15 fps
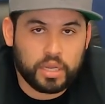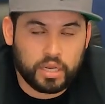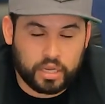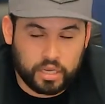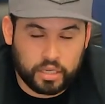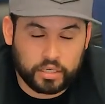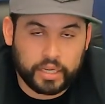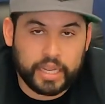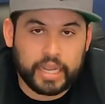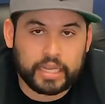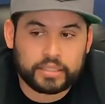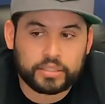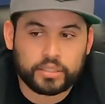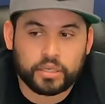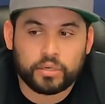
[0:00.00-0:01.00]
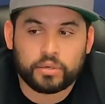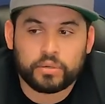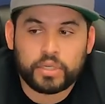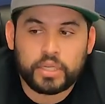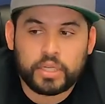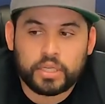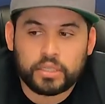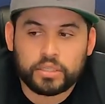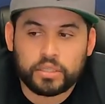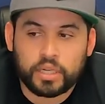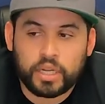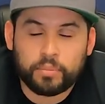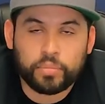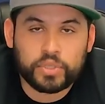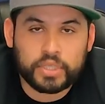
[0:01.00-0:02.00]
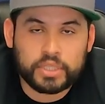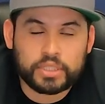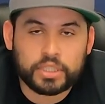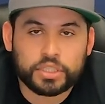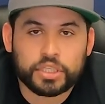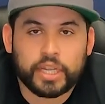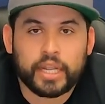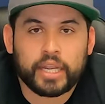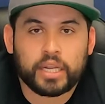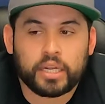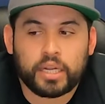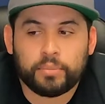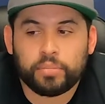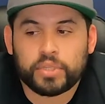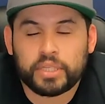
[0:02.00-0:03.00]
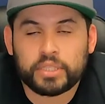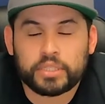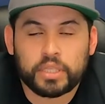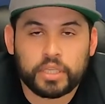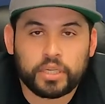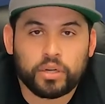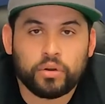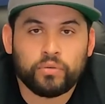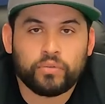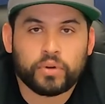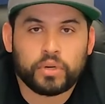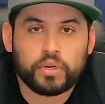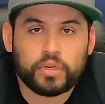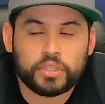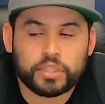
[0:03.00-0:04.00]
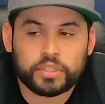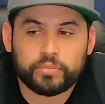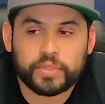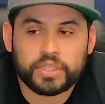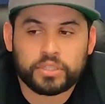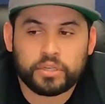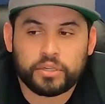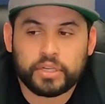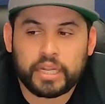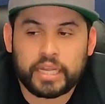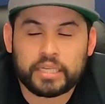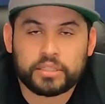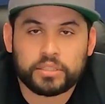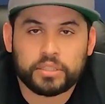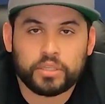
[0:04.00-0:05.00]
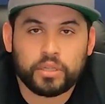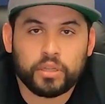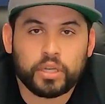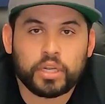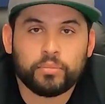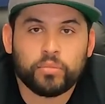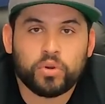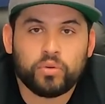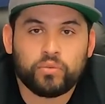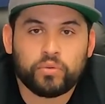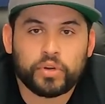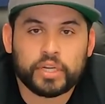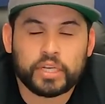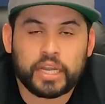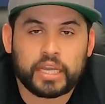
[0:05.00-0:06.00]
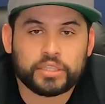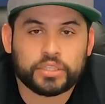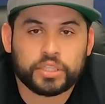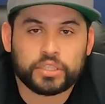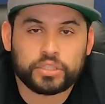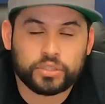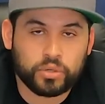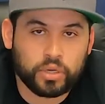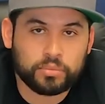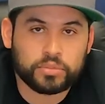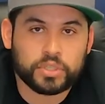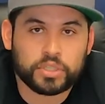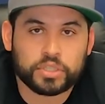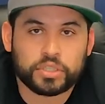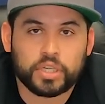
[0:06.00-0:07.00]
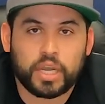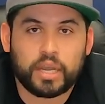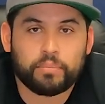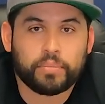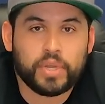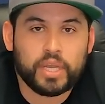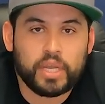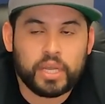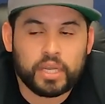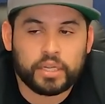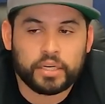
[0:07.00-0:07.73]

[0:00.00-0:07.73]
on gas. So a couple things to check, a couple things to look over. Just make sure you guys, you know, look them over and not just show up to the shop